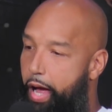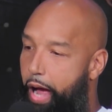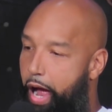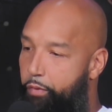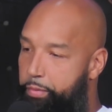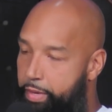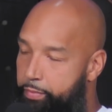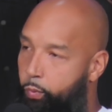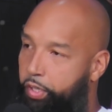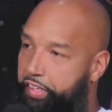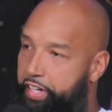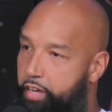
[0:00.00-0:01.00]
remember
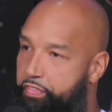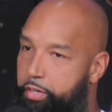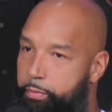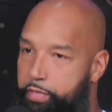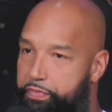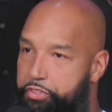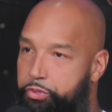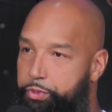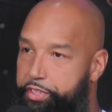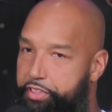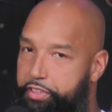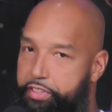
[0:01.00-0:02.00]
working out for the Memphis
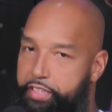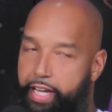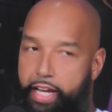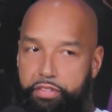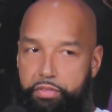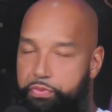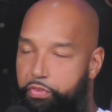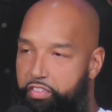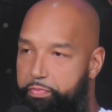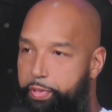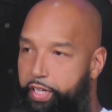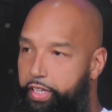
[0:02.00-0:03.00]
Grizzlies. They had the
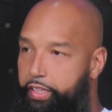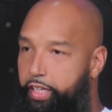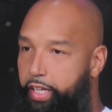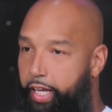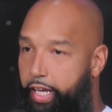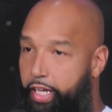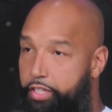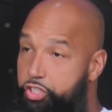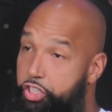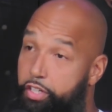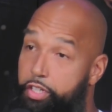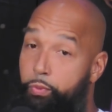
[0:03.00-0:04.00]
fourth pick, and
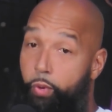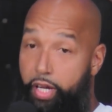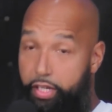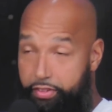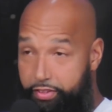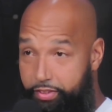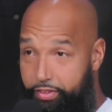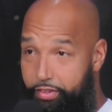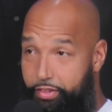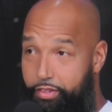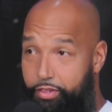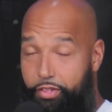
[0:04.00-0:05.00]
Jerry West,
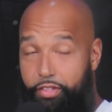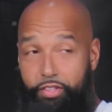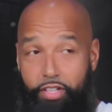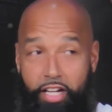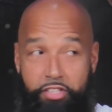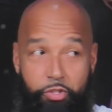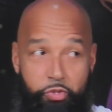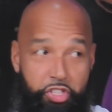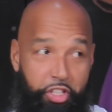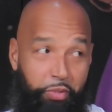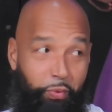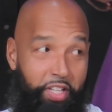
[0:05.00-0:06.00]
you guys know
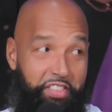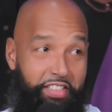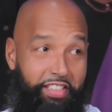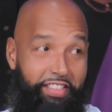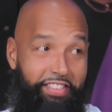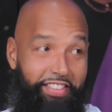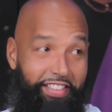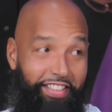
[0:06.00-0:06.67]
Jerry West is?